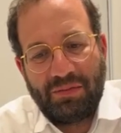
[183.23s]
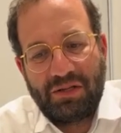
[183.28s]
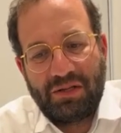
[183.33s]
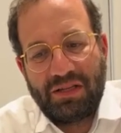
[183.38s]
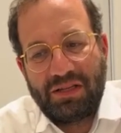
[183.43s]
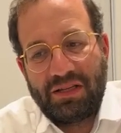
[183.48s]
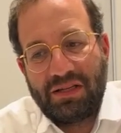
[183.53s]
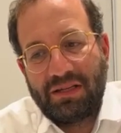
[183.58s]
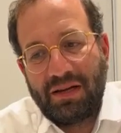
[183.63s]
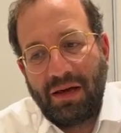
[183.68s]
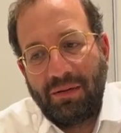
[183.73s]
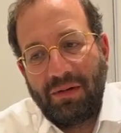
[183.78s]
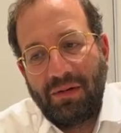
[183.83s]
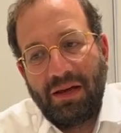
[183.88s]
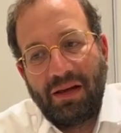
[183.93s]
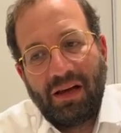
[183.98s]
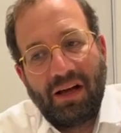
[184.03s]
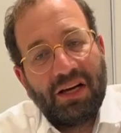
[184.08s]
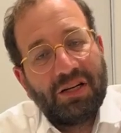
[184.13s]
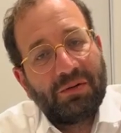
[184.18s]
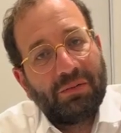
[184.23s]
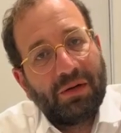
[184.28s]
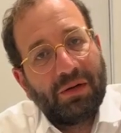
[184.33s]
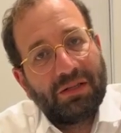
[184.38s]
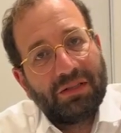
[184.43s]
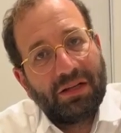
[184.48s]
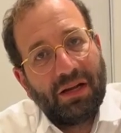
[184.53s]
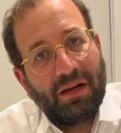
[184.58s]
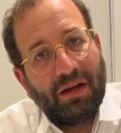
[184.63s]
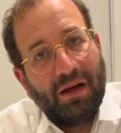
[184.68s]
He says, I made a cheshbon. He
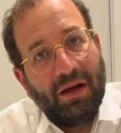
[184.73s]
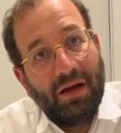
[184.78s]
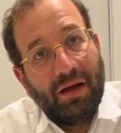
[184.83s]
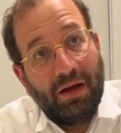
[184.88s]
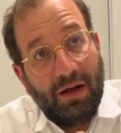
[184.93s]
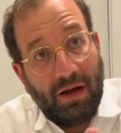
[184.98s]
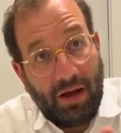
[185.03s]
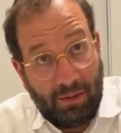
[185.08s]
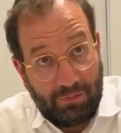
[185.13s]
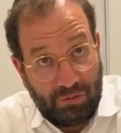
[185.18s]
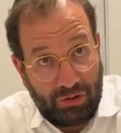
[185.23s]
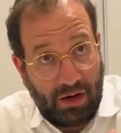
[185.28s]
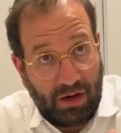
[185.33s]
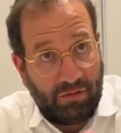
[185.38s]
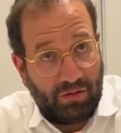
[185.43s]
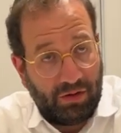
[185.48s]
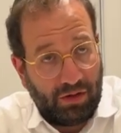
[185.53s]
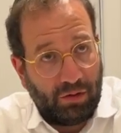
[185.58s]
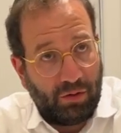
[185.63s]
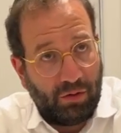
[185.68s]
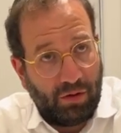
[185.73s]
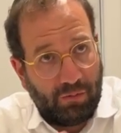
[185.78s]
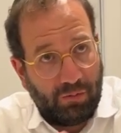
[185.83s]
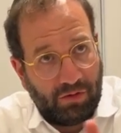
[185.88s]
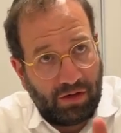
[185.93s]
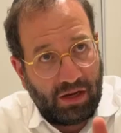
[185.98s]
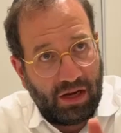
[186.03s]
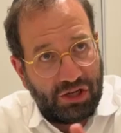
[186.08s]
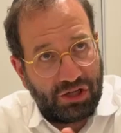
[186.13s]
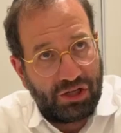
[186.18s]
said, I'm traveling too, I'm
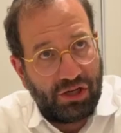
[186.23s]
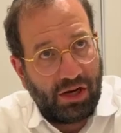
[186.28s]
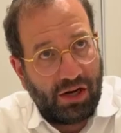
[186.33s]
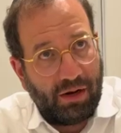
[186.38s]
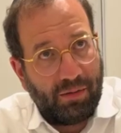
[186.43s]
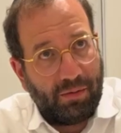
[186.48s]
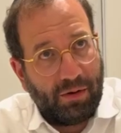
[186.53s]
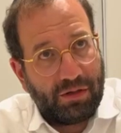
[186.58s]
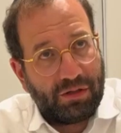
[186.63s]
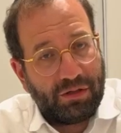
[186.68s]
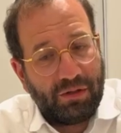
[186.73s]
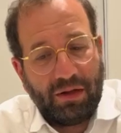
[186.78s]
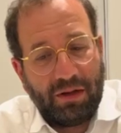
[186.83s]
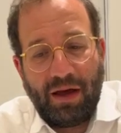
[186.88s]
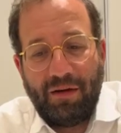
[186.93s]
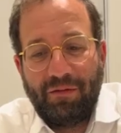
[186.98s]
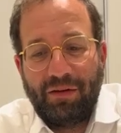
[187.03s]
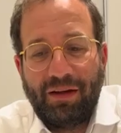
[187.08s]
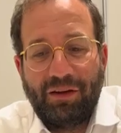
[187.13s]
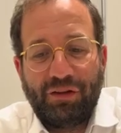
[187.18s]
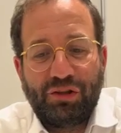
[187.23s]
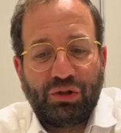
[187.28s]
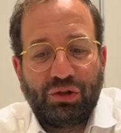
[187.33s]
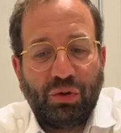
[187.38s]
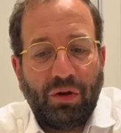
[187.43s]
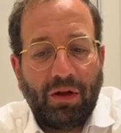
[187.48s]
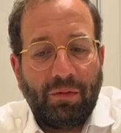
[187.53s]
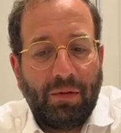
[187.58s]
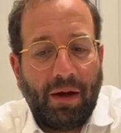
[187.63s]
vacationing, and I'm also diving in a shul.